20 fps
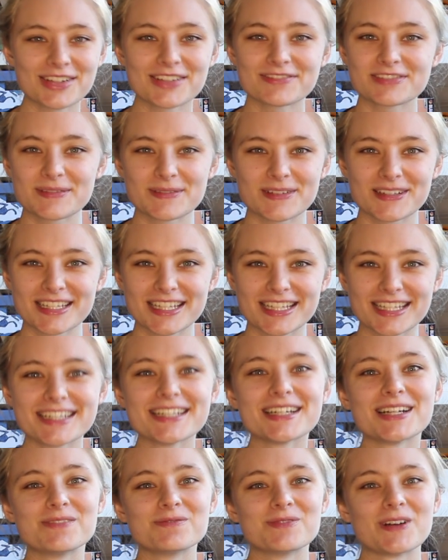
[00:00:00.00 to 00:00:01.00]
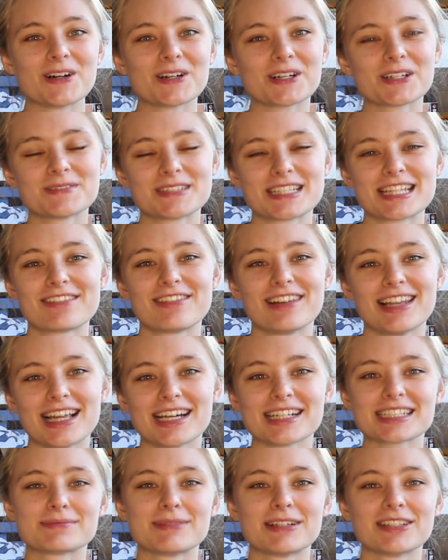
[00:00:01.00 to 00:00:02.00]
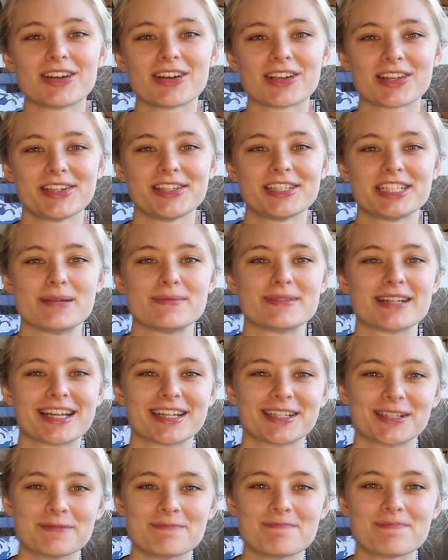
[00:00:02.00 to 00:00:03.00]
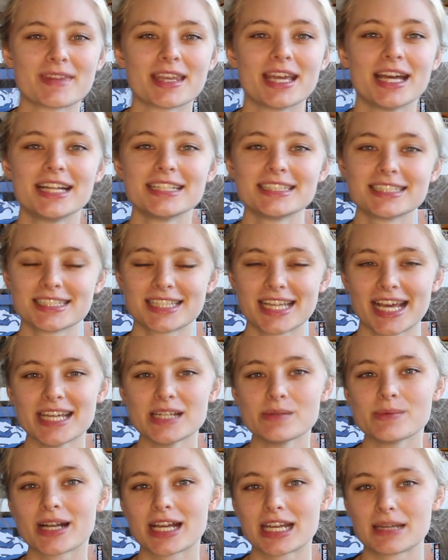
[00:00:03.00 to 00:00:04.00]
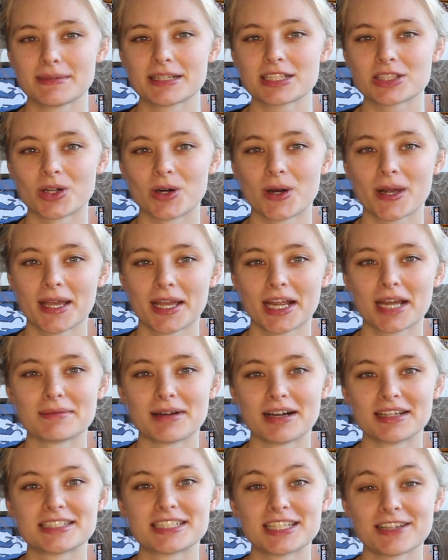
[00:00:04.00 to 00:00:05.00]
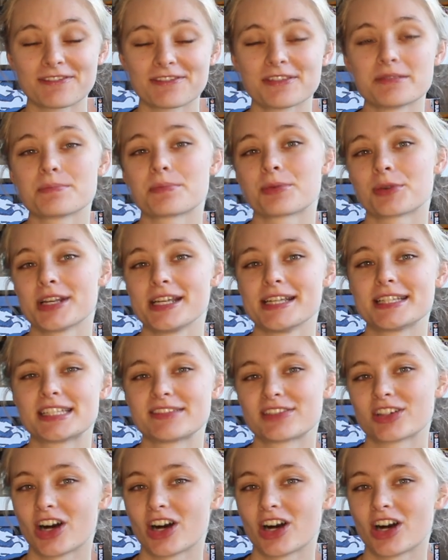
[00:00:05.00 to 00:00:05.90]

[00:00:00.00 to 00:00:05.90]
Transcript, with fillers: everybody and welcome to the Relax My Dog YouTube channel. Today we're going to be talking about different breeds of